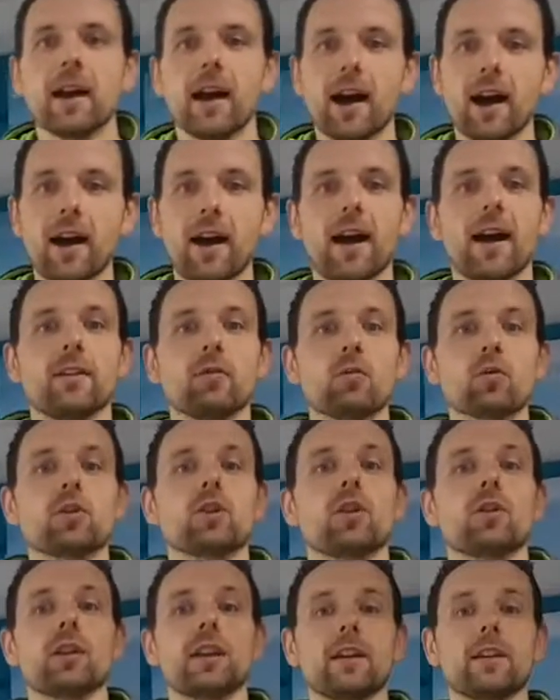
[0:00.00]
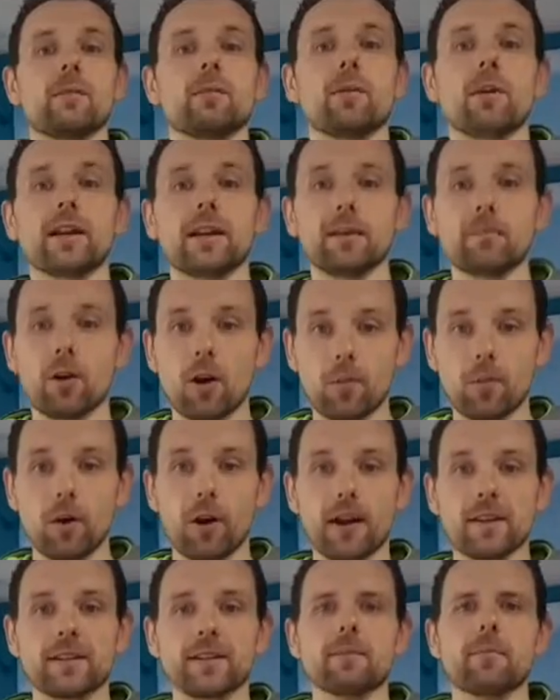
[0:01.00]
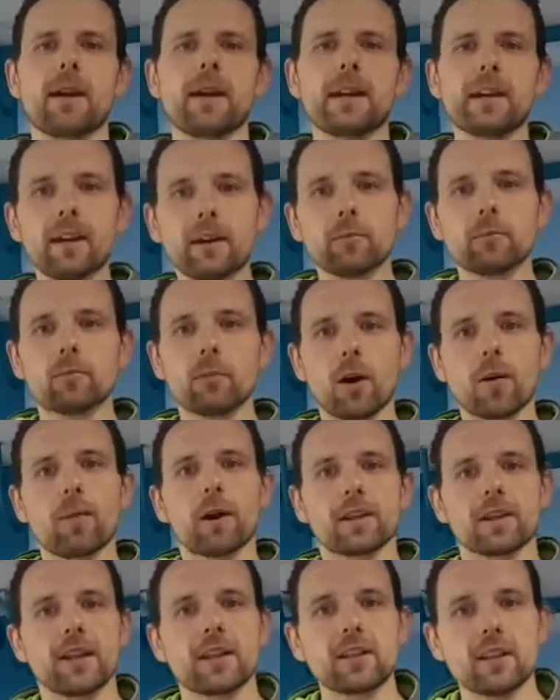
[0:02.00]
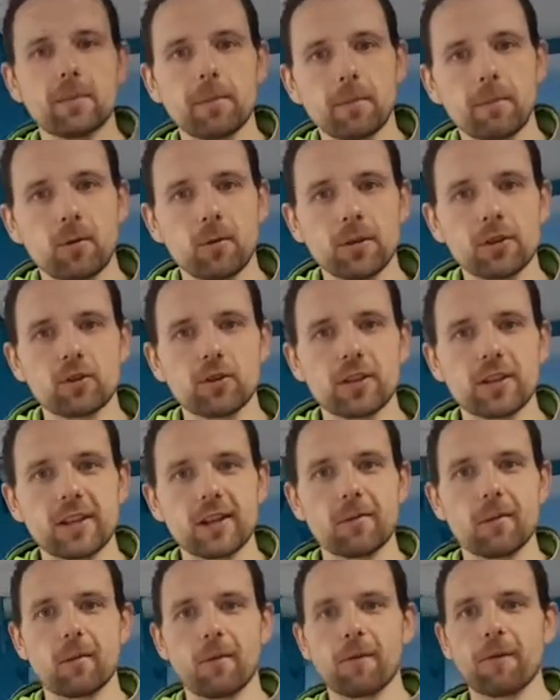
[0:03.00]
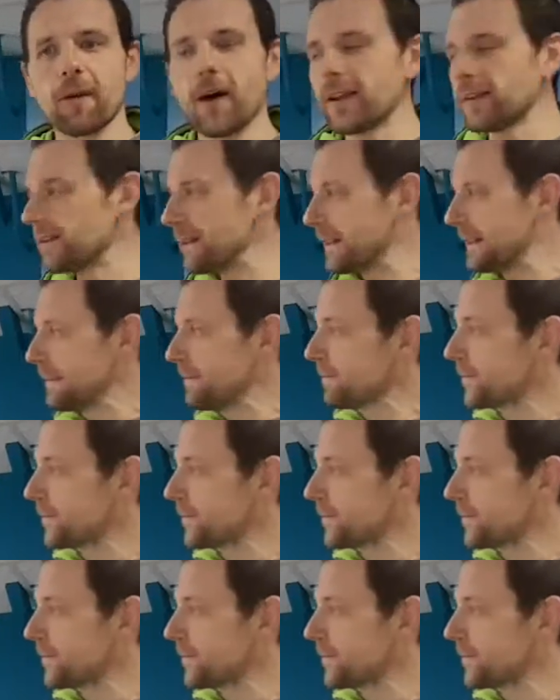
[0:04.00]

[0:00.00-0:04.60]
and also get your body mobilized and make mobilization a bit more interesting, a bit more fun.